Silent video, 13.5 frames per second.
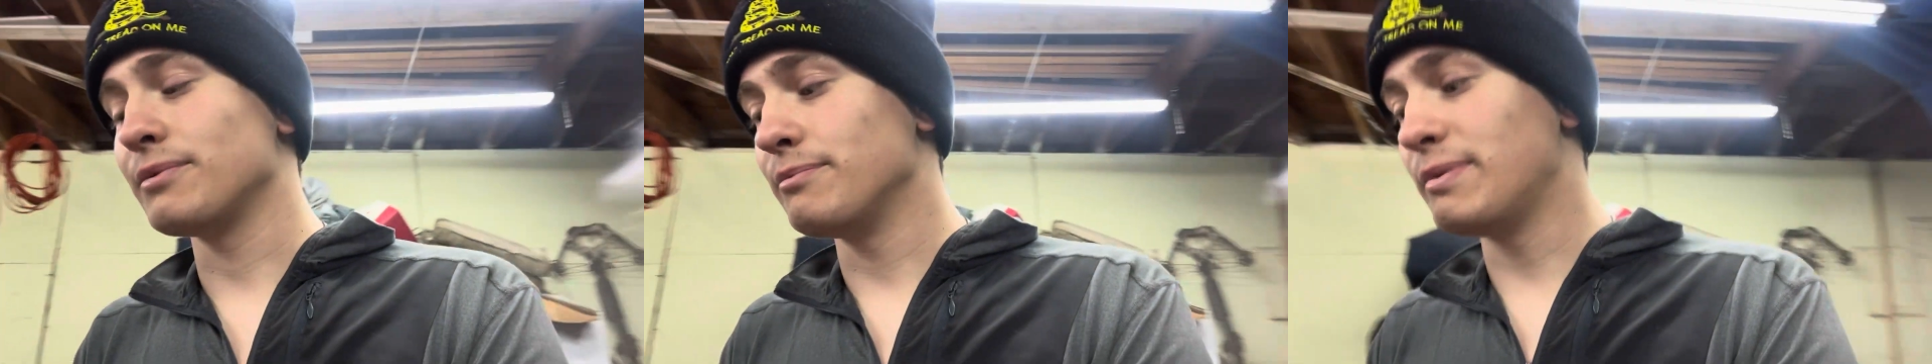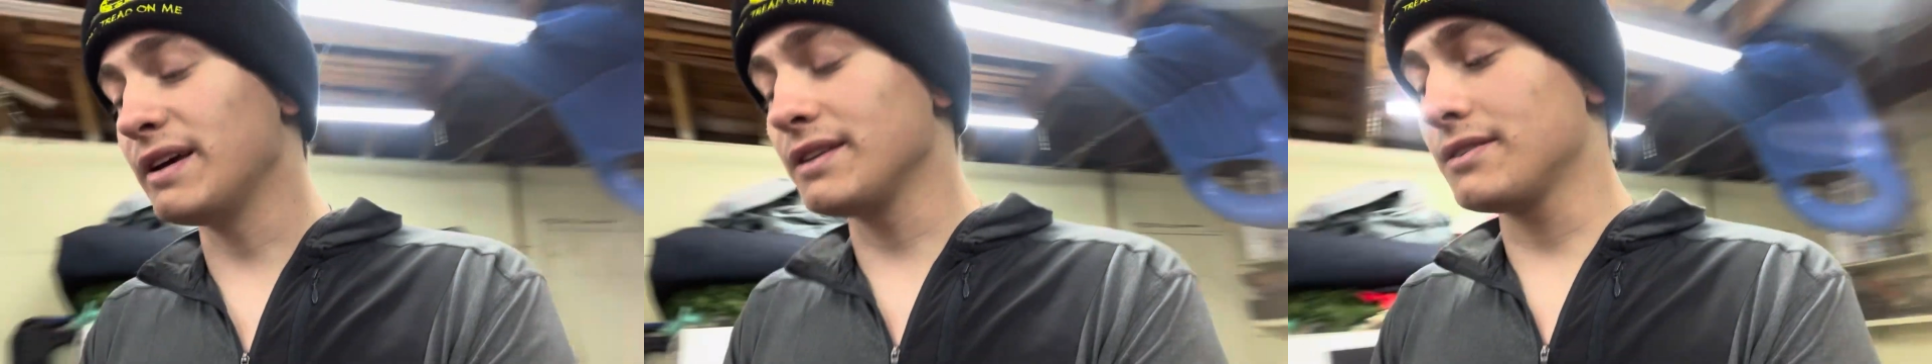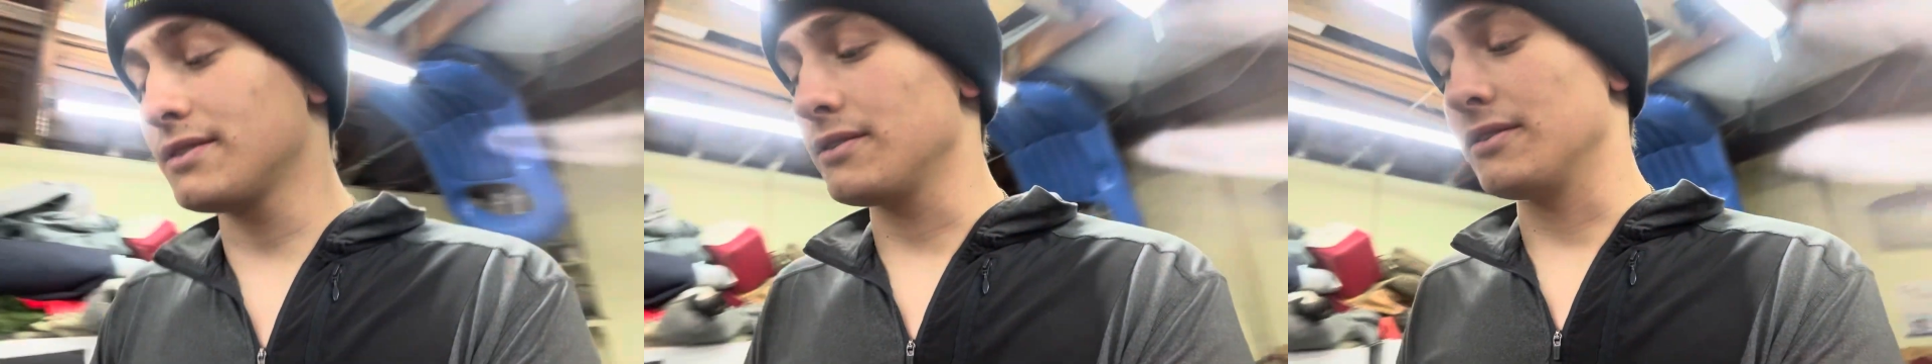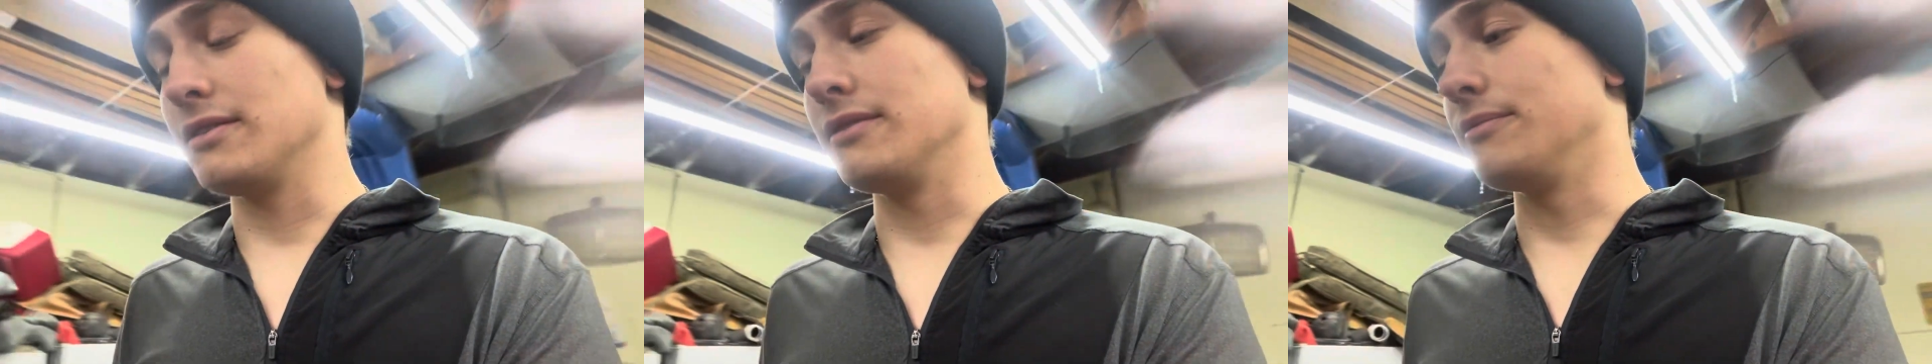bits
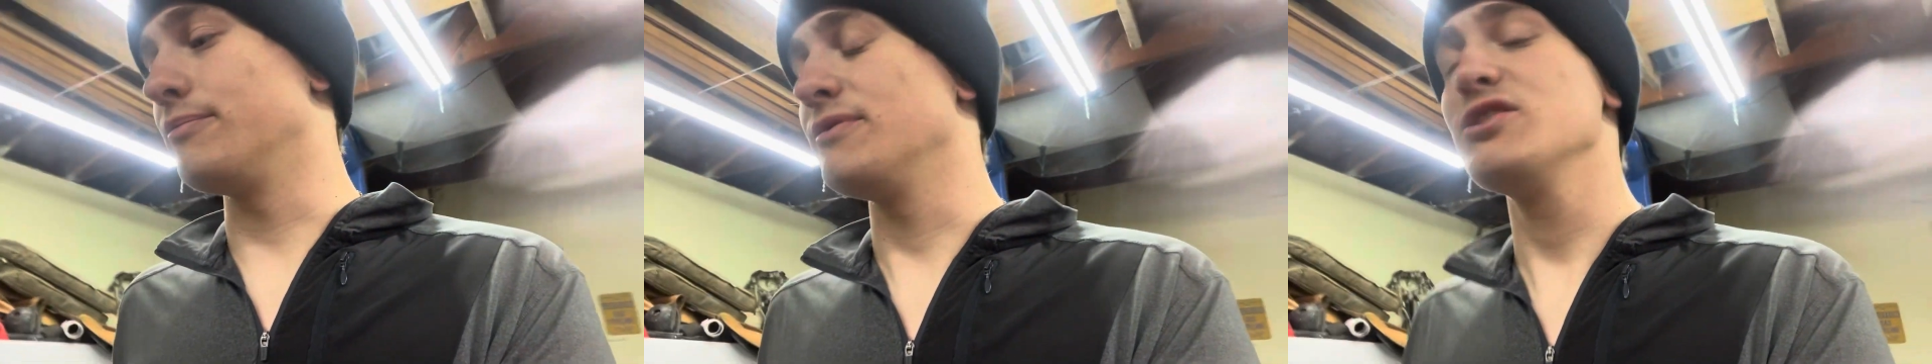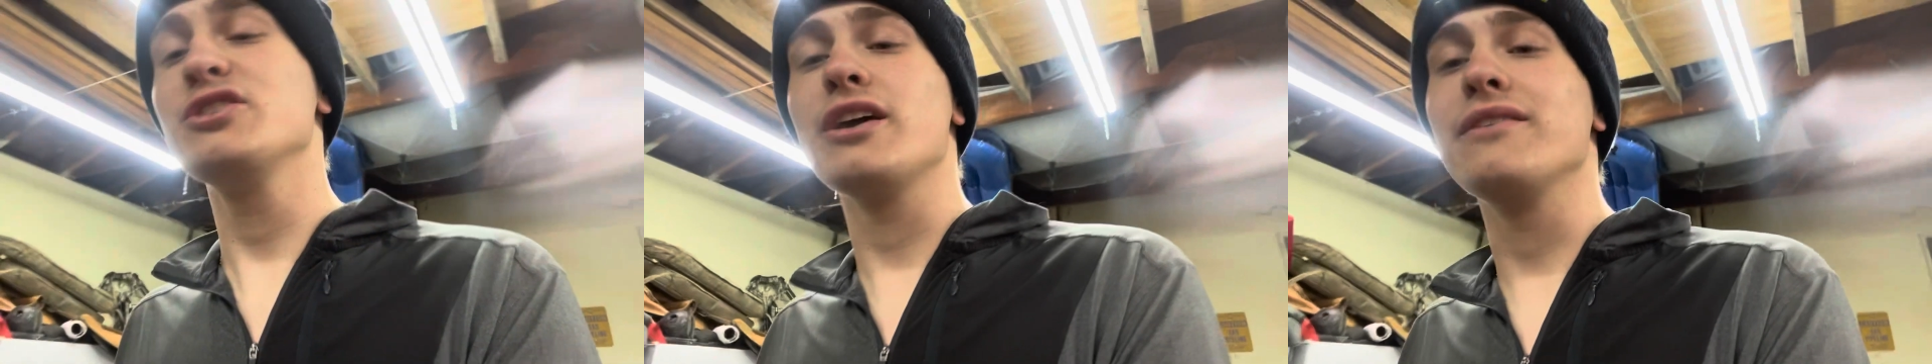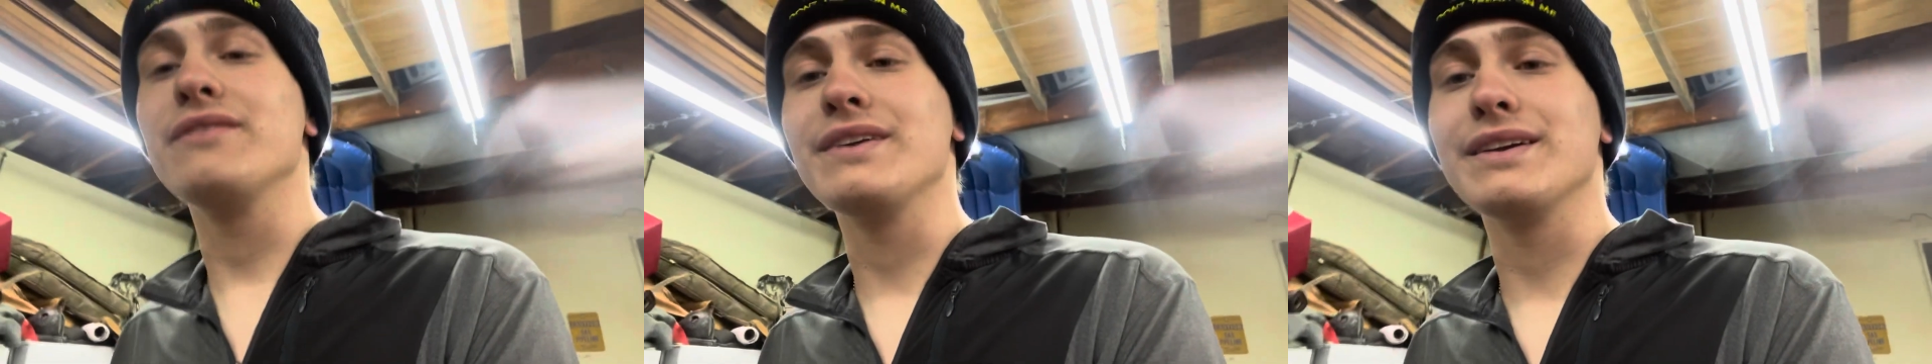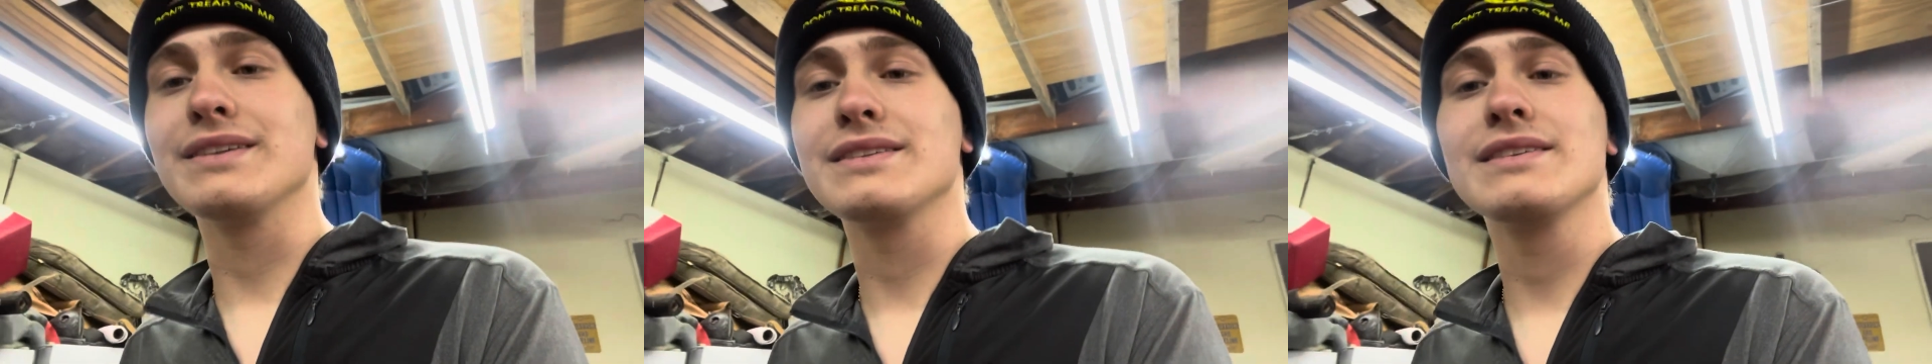or
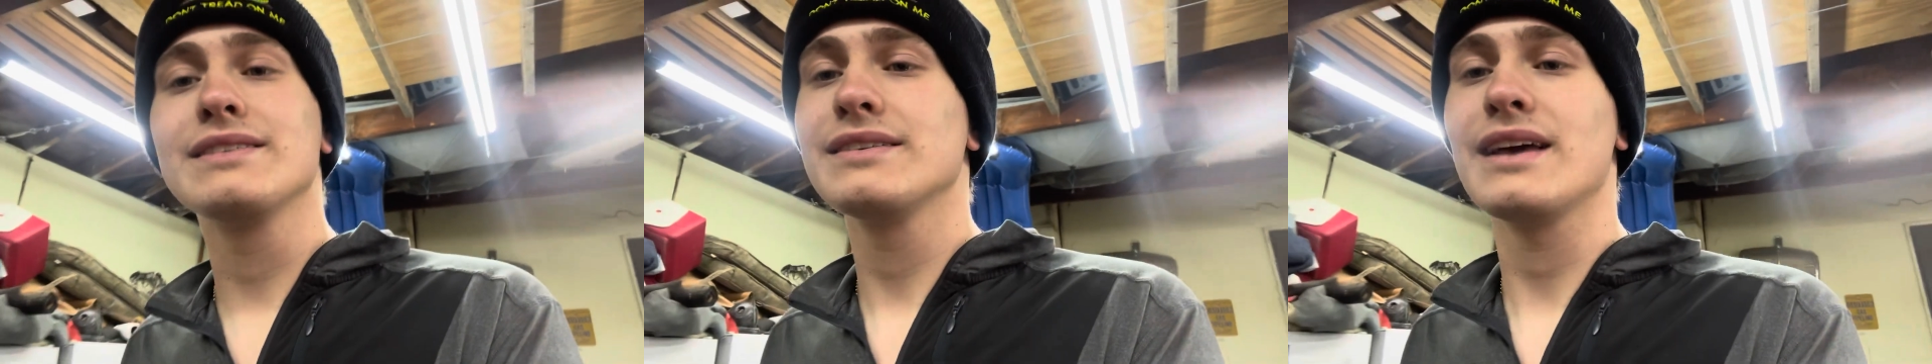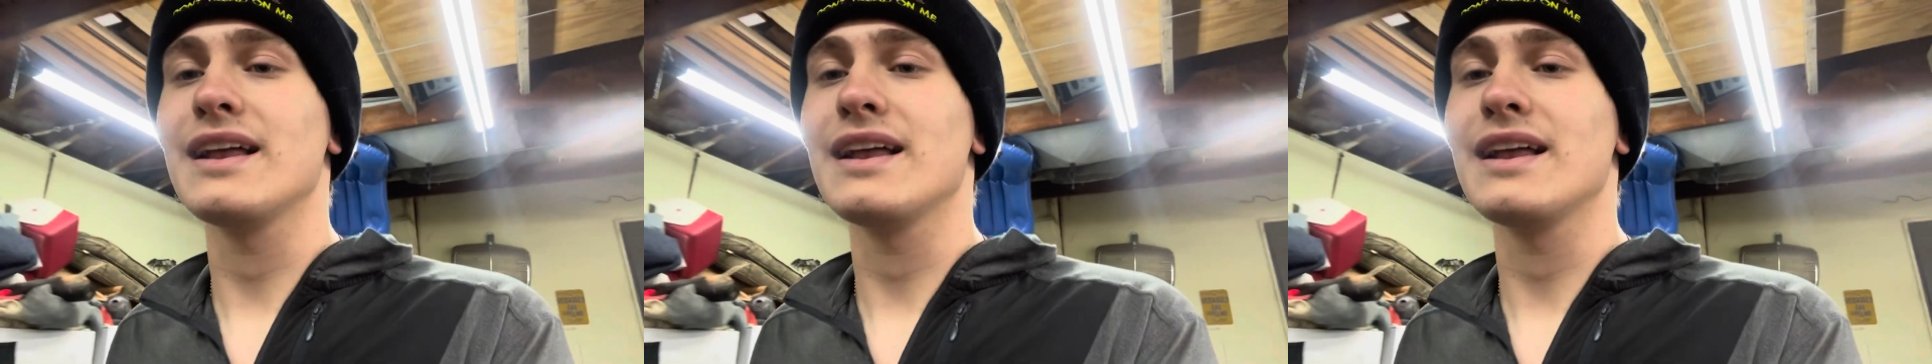shavings,